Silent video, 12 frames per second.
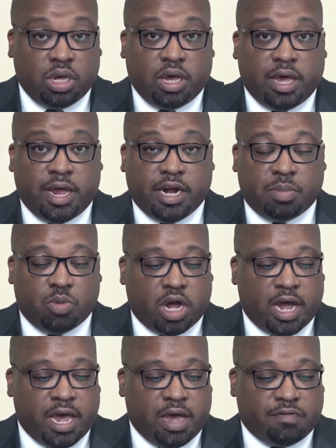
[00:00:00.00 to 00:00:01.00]
Eric
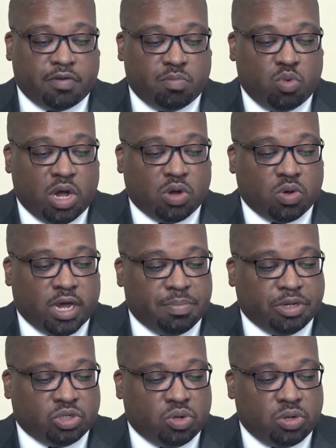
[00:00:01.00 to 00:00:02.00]
Mokaya from Wango
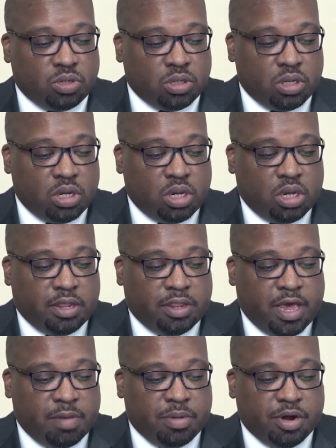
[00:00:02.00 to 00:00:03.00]
Capital. There
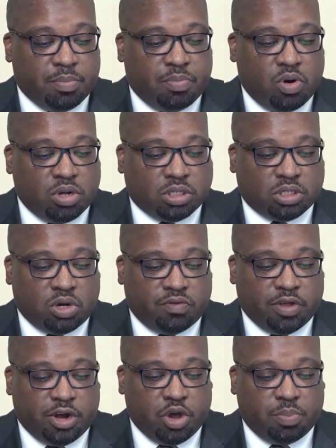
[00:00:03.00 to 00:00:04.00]
have been reports of
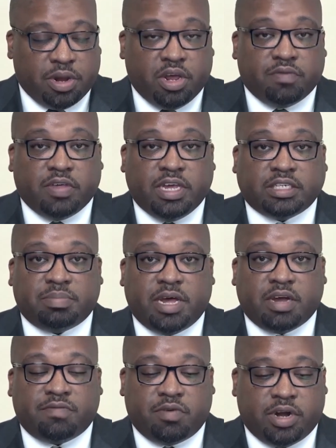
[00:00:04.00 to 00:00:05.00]
the reopening of the
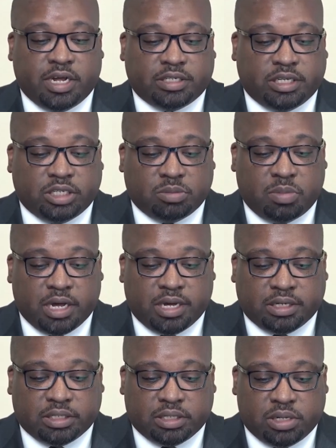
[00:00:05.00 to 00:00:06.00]
interbank foreign exchange
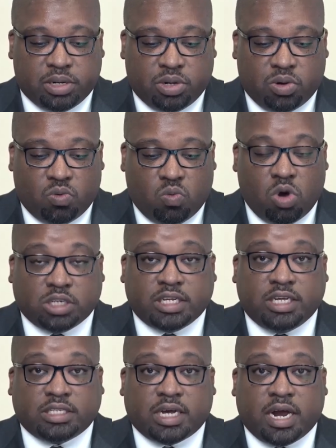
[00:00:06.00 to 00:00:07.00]
market. What
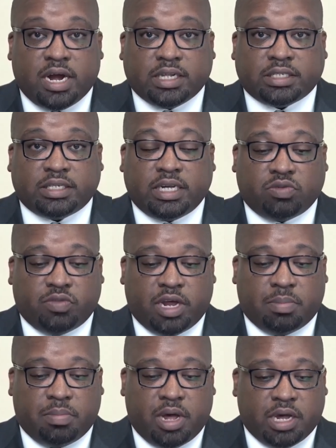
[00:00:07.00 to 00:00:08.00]
is the current state of
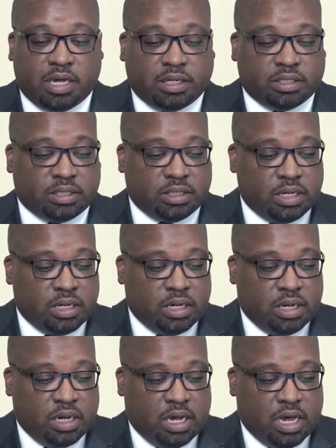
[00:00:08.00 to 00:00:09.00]
that market?
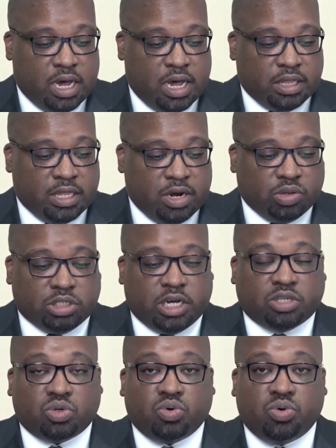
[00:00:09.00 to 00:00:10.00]
And then
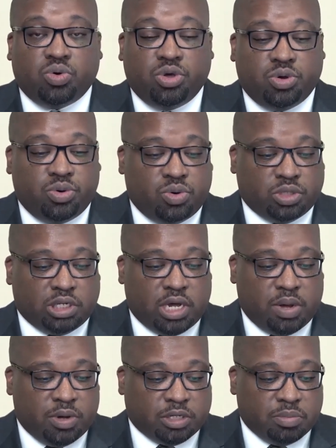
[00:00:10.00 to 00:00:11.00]
Otiato Buguyu, who's
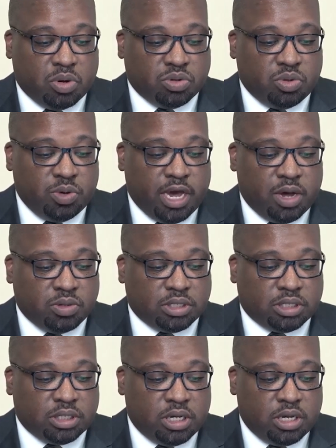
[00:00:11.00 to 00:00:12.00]
now at Maudhui
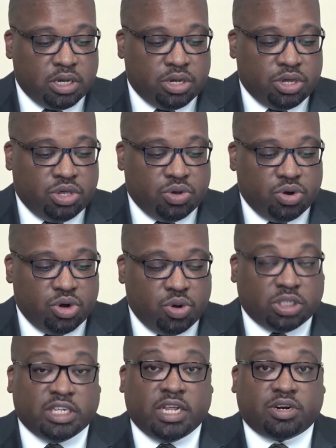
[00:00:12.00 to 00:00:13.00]
House. You
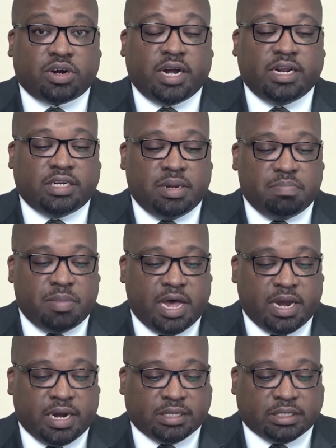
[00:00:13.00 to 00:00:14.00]
noted that credit
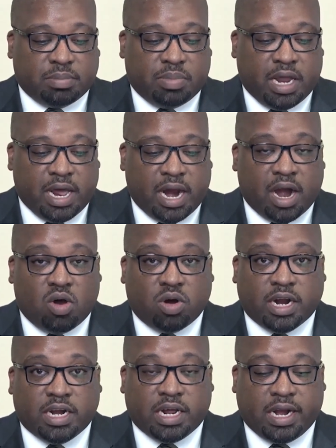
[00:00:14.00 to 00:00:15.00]
demand and supply are on
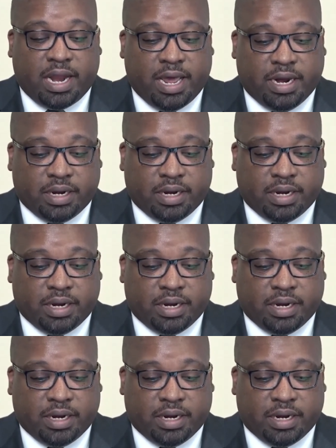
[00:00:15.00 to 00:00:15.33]
a decline.